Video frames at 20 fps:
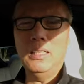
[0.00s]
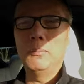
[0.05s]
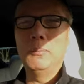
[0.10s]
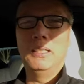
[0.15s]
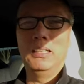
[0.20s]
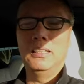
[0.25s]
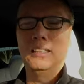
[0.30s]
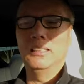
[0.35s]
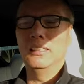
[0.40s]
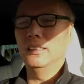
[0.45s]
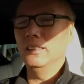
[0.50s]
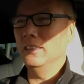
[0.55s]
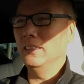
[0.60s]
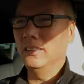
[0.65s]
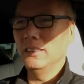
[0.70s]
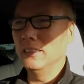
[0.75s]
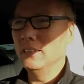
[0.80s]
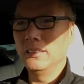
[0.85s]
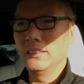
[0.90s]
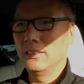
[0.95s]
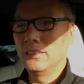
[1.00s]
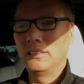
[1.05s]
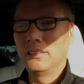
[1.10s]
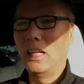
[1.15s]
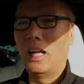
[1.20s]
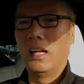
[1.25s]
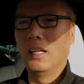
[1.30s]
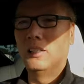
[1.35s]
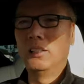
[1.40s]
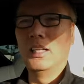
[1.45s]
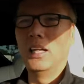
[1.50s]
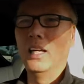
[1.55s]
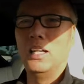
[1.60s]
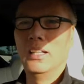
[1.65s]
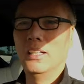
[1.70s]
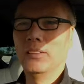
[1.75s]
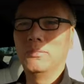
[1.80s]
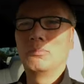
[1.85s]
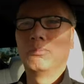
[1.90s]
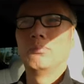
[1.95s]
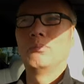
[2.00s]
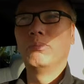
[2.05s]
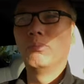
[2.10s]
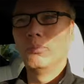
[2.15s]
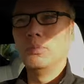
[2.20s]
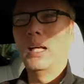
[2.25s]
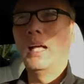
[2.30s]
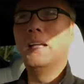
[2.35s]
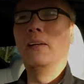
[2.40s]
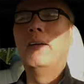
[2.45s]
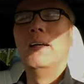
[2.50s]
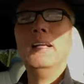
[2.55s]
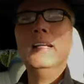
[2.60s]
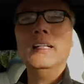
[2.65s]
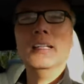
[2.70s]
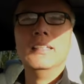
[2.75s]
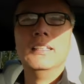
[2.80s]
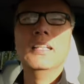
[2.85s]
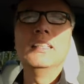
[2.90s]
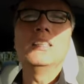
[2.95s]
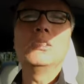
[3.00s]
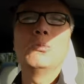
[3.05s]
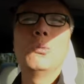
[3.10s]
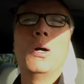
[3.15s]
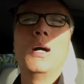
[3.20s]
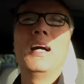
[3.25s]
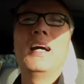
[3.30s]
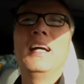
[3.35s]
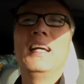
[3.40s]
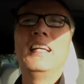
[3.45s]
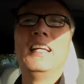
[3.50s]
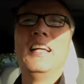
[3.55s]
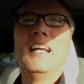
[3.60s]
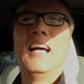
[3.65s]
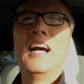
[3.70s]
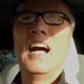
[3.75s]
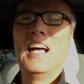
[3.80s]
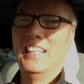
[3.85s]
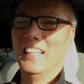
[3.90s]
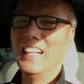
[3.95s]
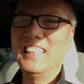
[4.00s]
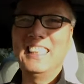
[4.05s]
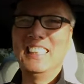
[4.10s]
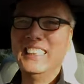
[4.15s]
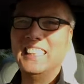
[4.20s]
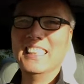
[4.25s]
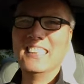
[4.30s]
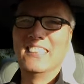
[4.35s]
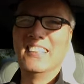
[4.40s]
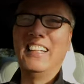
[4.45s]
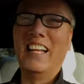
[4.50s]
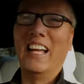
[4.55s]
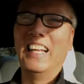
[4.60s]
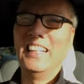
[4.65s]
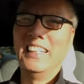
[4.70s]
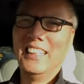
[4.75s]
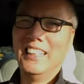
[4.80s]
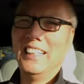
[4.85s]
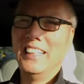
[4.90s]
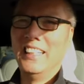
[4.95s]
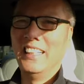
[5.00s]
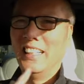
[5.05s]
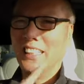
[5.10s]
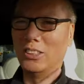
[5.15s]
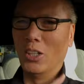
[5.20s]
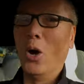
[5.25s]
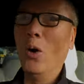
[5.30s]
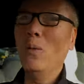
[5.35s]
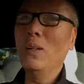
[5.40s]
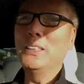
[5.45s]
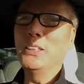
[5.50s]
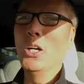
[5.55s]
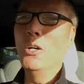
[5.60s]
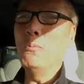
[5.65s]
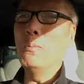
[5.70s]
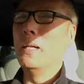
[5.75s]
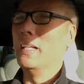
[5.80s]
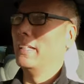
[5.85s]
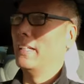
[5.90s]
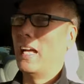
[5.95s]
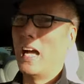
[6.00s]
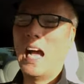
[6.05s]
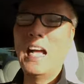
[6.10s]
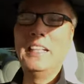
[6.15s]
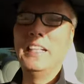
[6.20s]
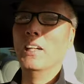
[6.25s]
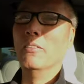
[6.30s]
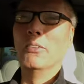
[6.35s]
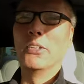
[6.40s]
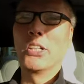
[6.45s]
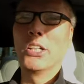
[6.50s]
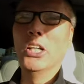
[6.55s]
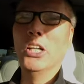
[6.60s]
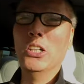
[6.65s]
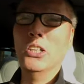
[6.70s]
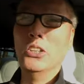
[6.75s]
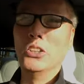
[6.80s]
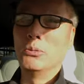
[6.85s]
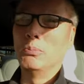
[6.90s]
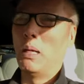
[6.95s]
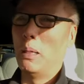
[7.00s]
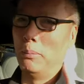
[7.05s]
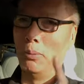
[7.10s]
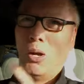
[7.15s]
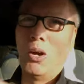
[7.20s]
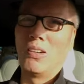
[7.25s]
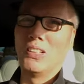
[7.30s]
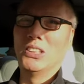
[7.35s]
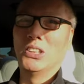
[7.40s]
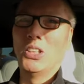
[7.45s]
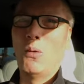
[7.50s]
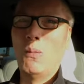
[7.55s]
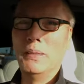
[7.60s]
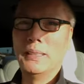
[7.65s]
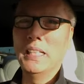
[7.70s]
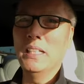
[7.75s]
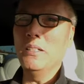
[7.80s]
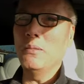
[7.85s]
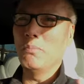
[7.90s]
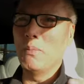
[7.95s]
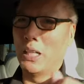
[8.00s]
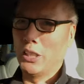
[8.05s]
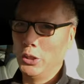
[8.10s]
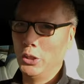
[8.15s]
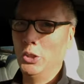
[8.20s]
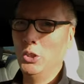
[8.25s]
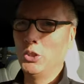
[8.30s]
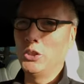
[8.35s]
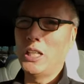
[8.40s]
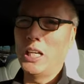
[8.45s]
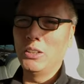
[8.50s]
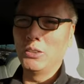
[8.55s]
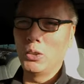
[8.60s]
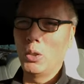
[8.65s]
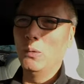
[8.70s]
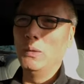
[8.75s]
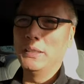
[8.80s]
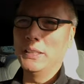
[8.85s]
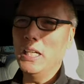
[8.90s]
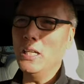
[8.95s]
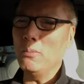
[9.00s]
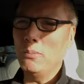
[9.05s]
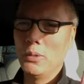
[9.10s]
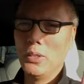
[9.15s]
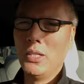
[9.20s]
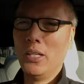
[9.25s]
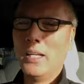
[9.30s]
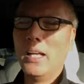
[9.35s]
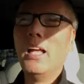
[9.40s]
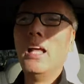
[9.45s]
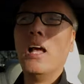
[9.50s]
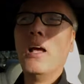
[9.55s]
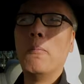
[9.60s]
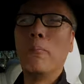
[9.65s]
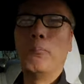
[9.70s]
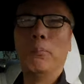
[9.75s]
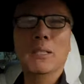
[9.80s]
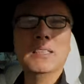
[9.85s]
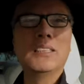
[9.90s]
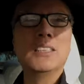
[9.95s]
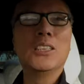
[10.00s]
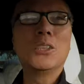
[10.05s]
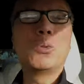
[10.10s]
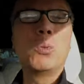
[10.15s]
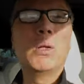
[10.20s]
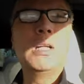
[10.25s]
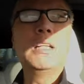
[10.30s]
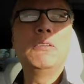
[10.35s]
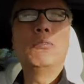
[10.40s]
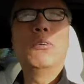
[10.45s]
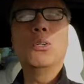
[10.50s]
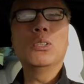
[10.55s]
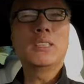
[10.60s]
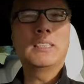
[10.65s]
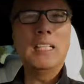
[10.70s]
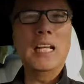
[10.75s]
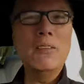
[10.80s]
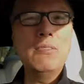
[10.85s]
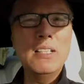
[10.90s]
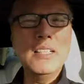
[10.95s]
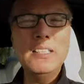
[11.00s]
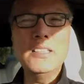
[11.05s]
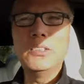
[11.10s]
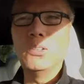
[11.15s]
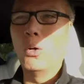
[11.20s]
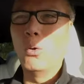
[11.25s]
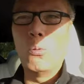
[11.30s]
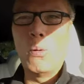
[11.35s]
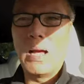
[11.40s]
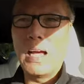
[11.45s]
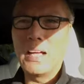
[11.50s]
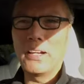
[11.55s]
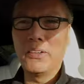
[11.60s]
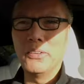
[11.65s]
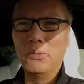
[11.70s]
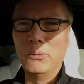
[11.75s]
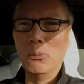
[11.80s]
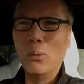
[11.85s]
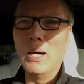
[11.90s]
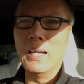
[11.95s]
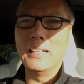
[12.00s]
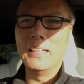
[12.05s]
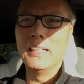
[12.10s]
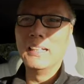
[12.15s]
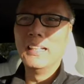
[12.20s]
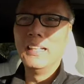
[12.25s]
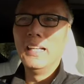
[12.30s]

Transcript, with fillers: I mean, ah, ah. Anyway, this is why I like the internet. It's always open. I never close. My blog is always up. My YouTube channel is always up. Business 24 7, no matter what.